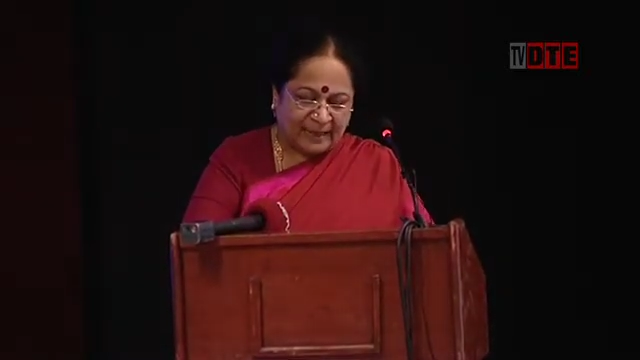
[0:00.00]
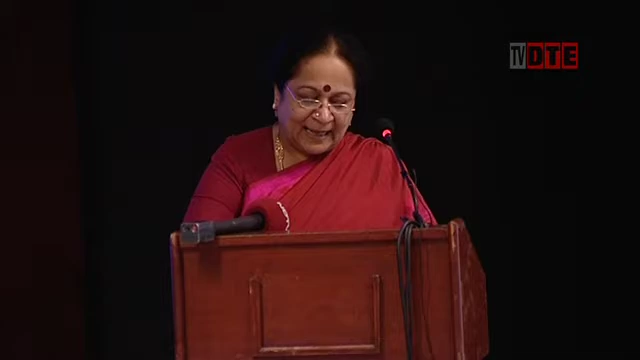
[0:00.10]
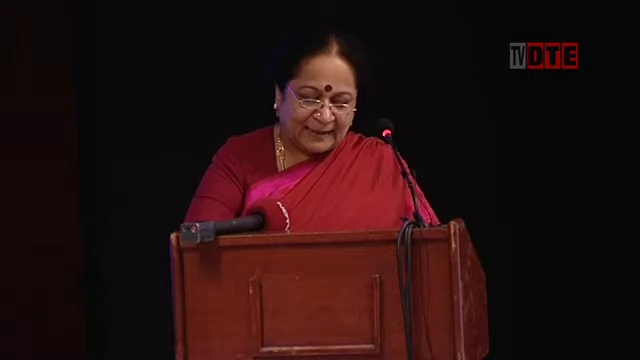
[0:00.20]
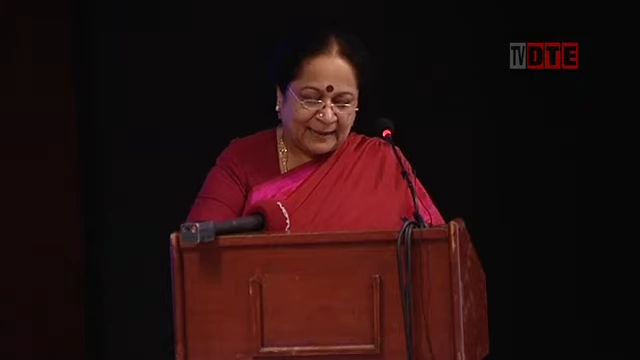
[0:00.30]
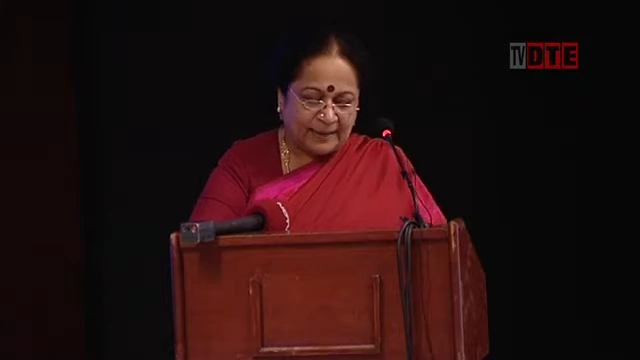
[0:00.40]

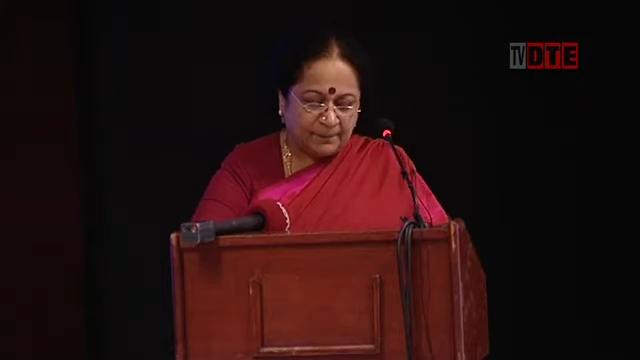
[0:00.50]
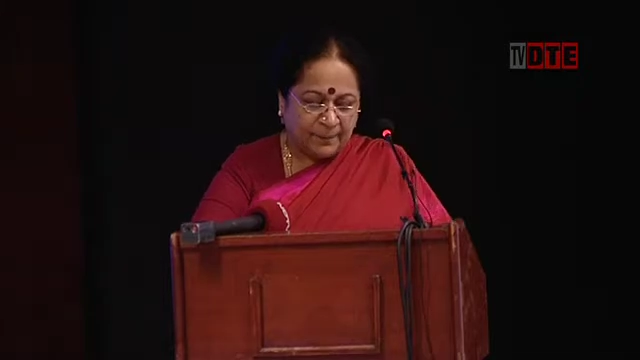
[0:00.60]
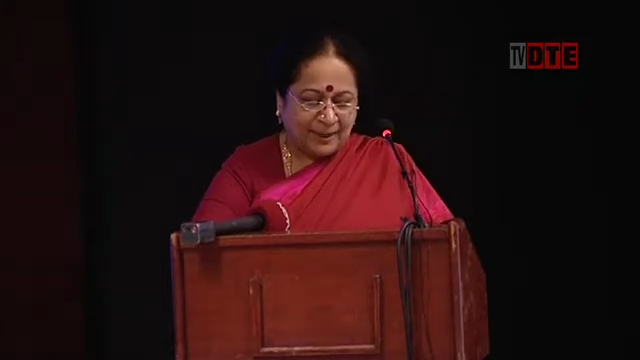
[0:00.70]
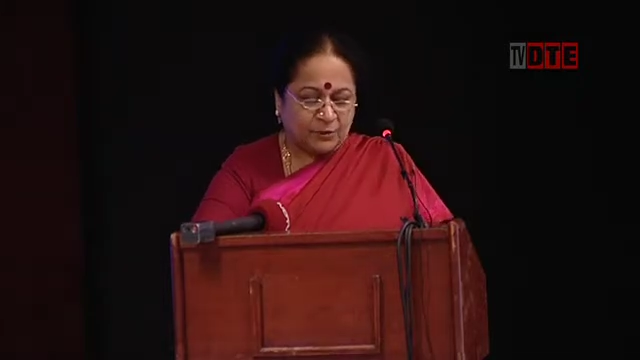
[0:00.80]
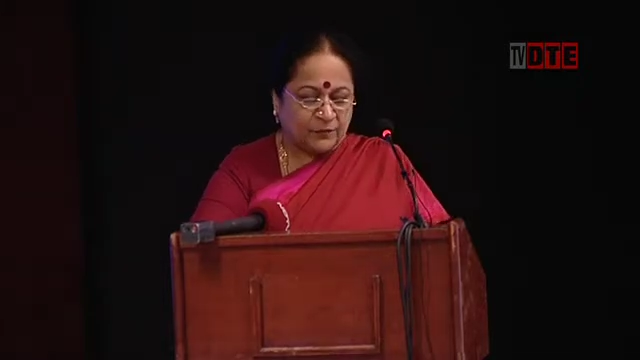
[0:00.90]
And the
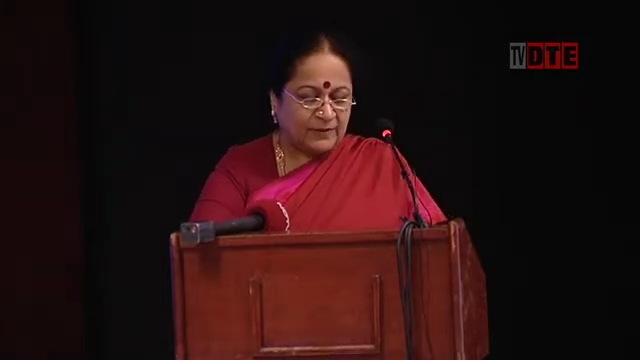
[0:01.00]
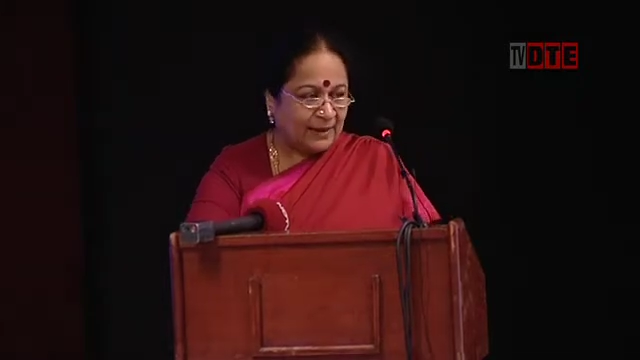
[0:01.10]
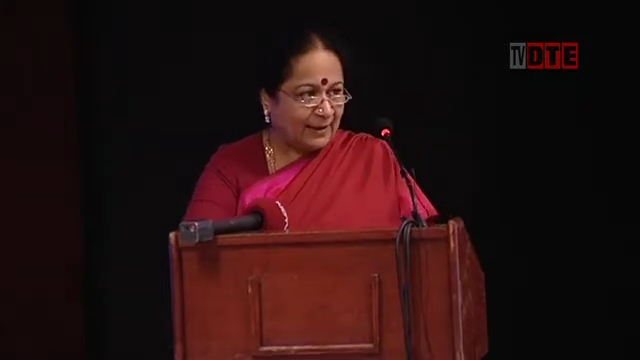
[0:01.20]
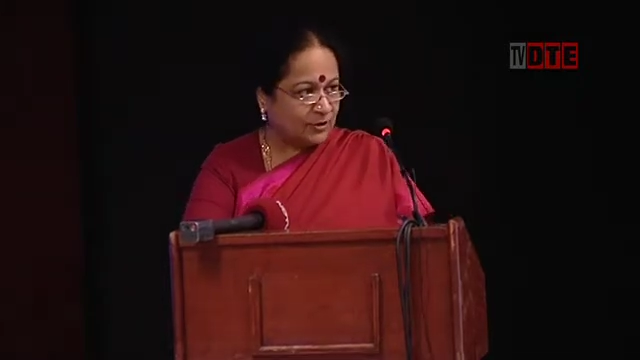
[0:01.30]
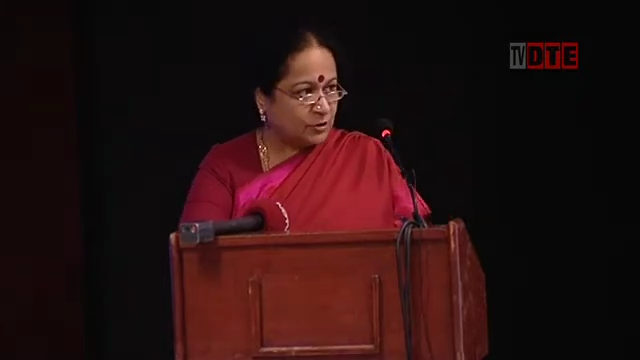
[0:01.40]
impact of
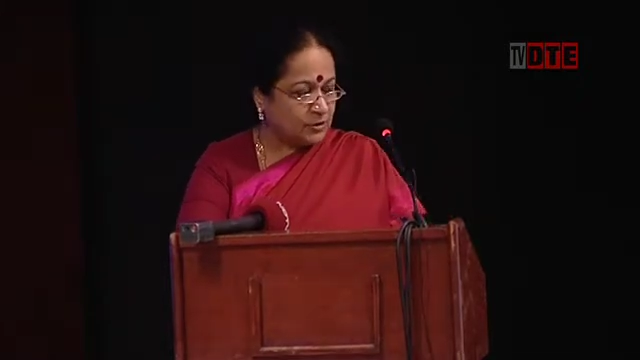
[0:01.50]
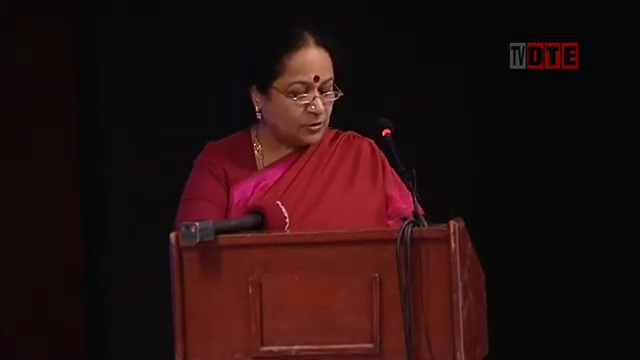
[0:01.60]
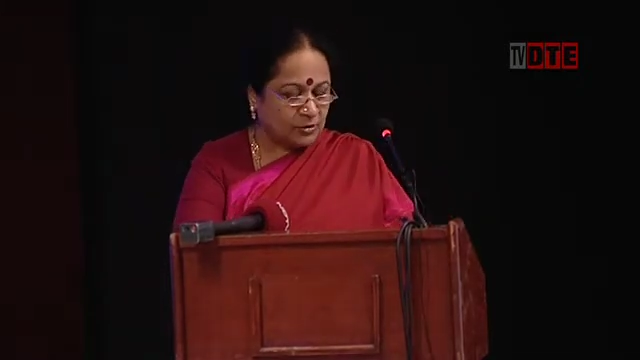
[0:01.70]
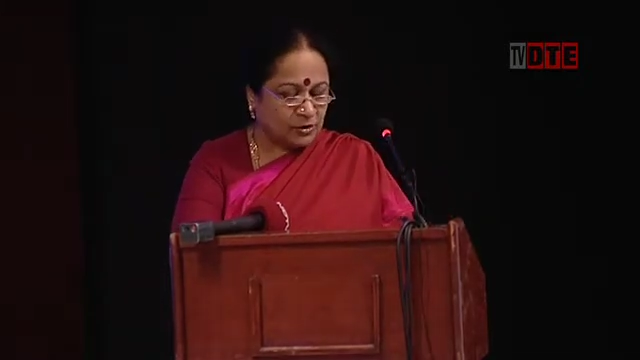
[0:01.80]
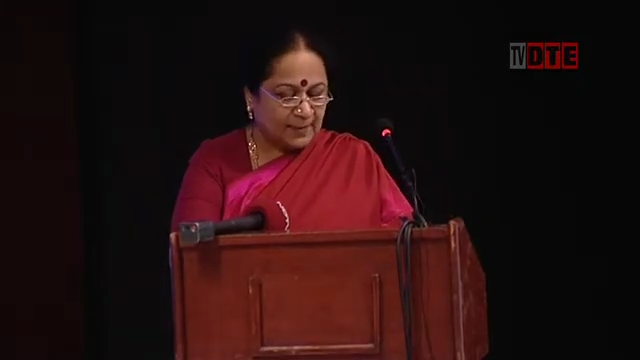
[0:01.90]
their actions
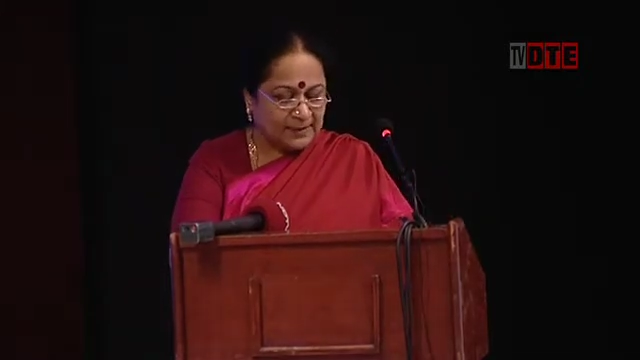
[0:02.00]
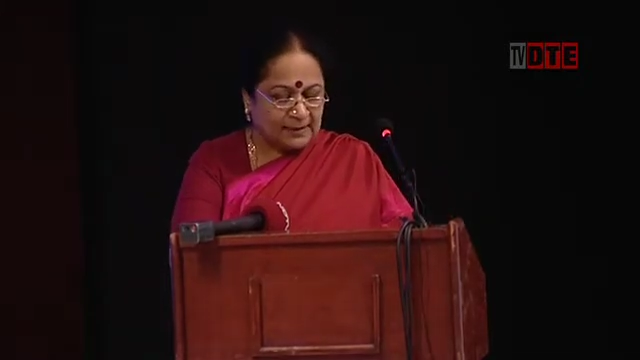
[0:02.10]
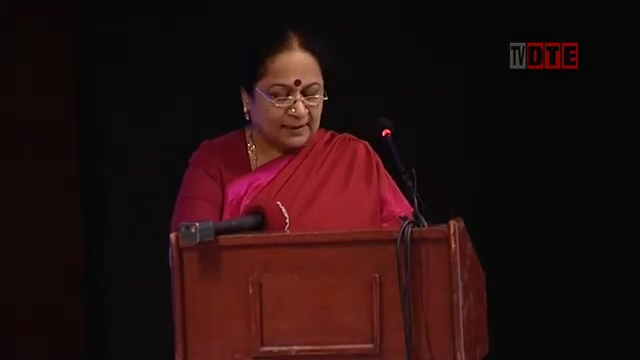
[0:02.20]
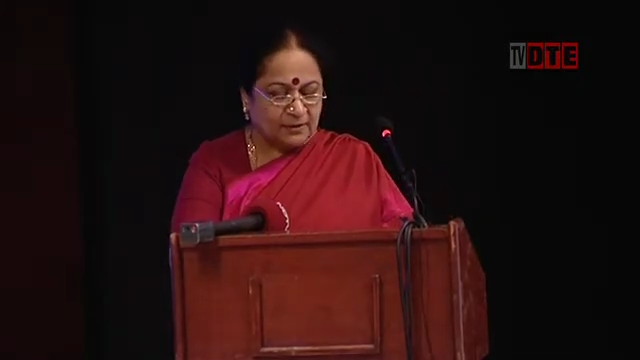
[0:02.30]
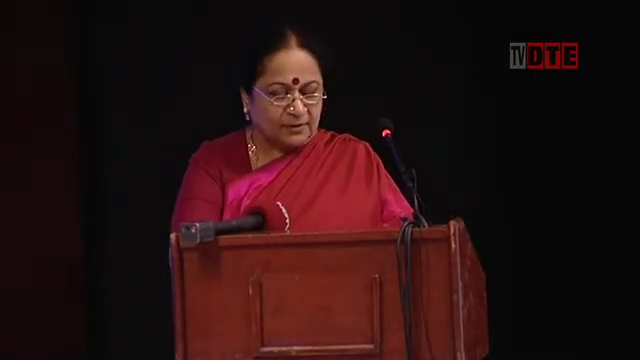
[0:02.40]
on
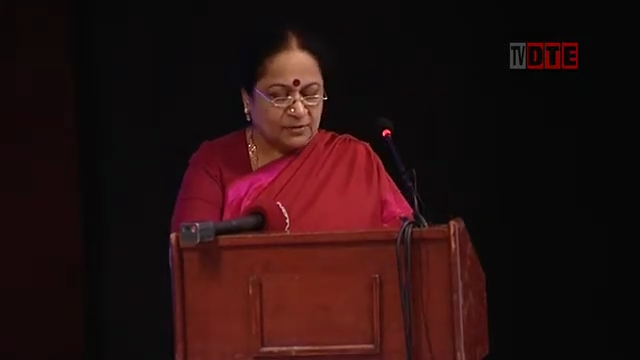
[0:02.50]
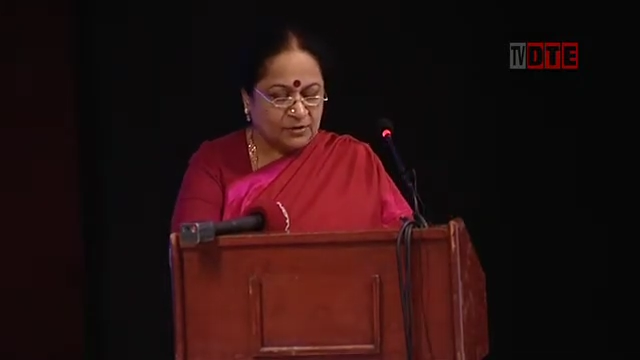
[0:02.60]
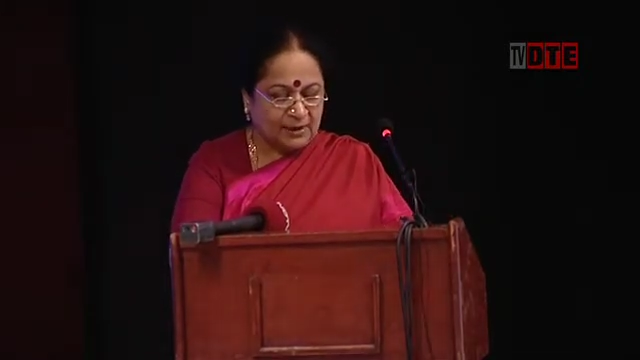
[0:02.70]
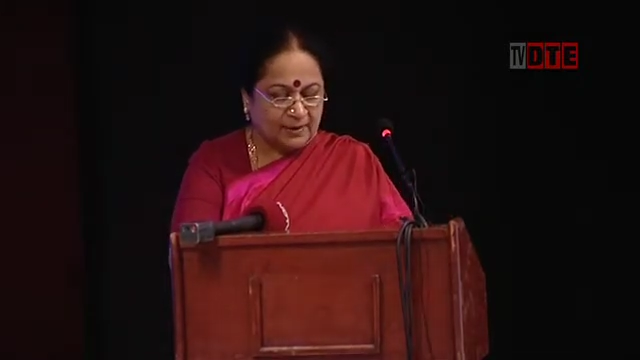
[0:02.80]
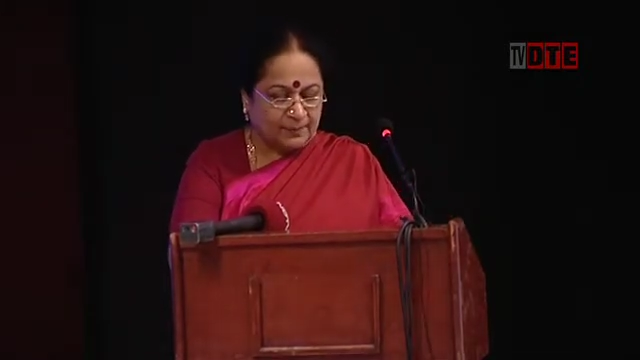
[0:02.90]
domestic
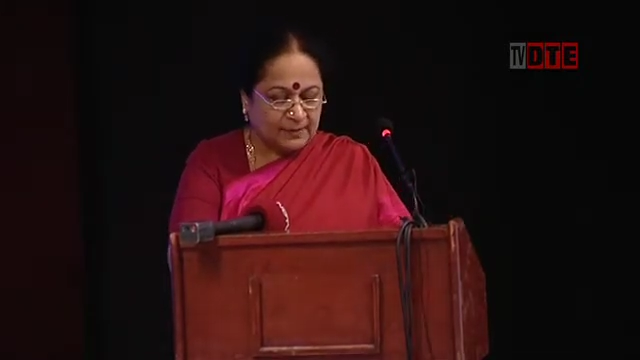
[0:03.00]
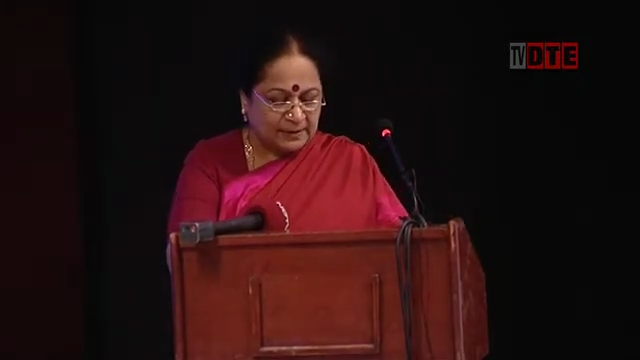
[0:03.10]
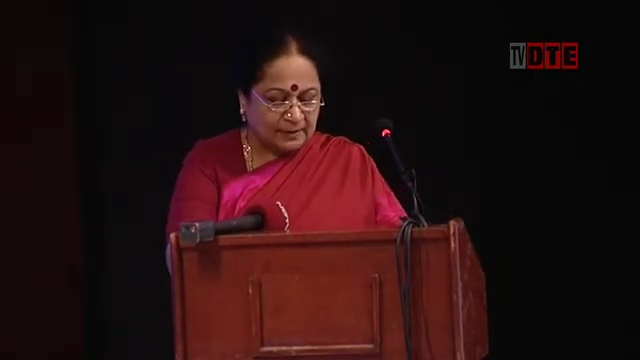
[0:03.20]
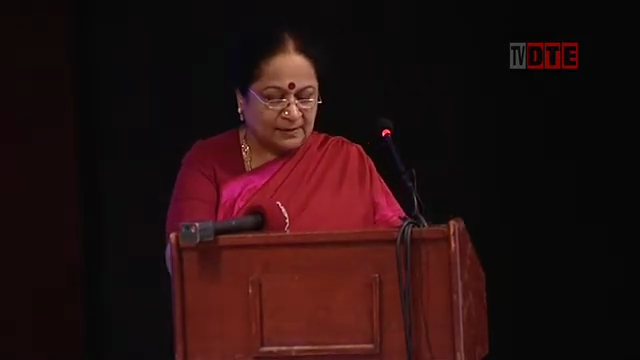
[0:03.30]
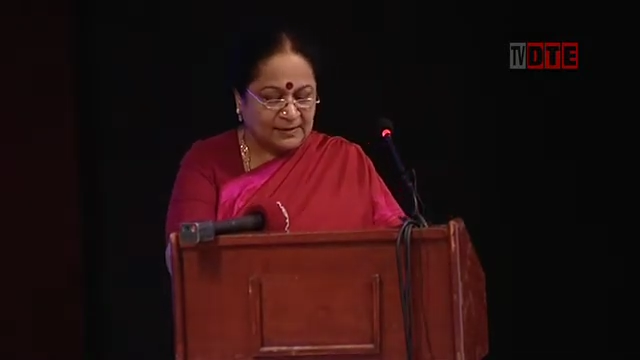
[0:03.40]
industry and
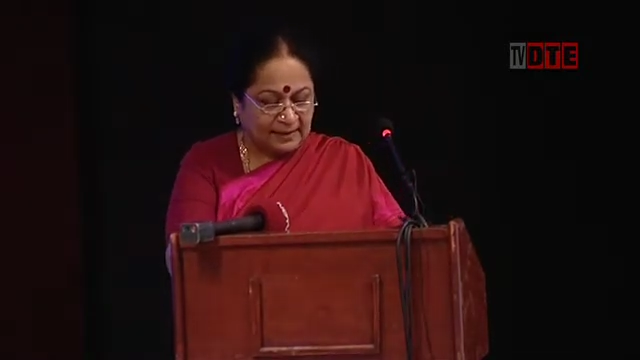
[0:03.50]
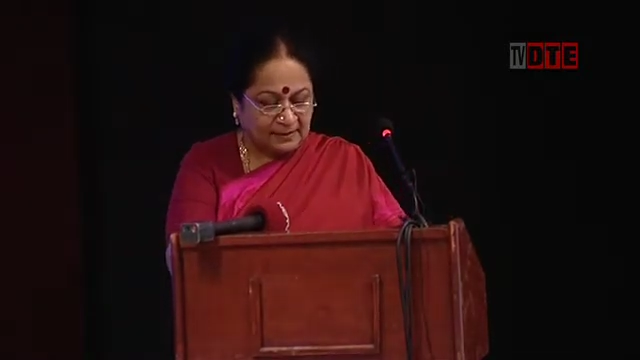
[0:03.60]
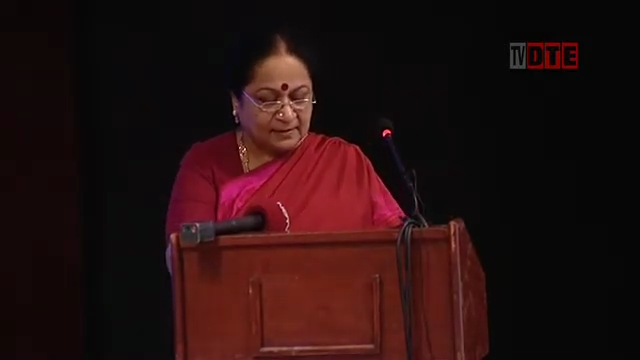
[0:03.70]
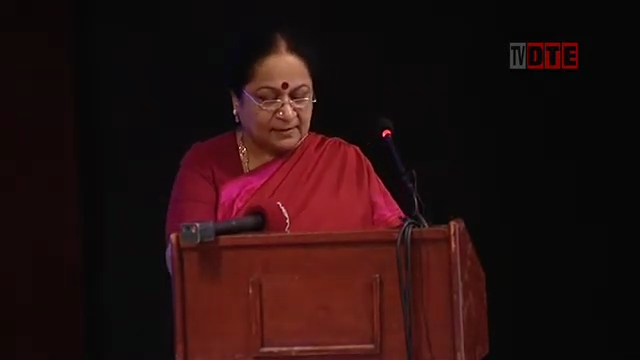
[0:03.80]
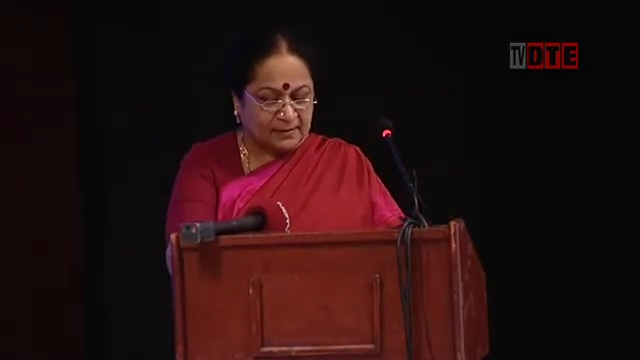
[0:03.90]
particular
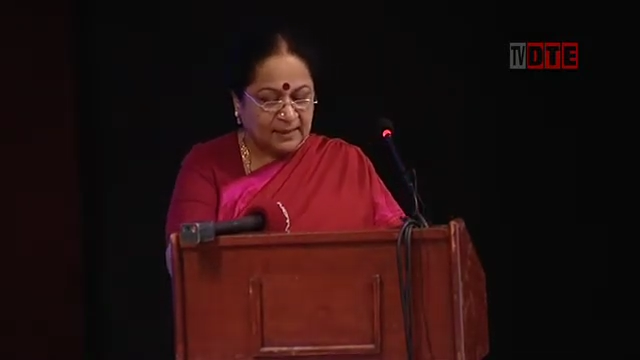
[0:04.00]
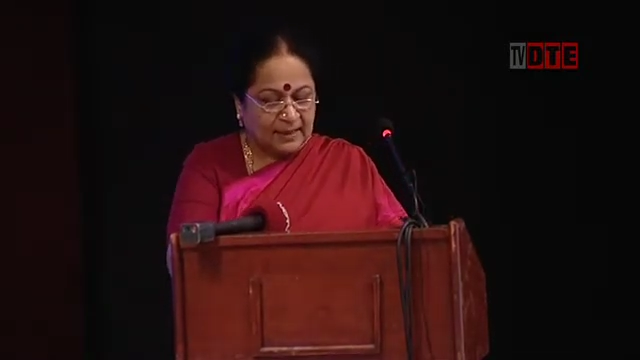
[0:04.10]
sectors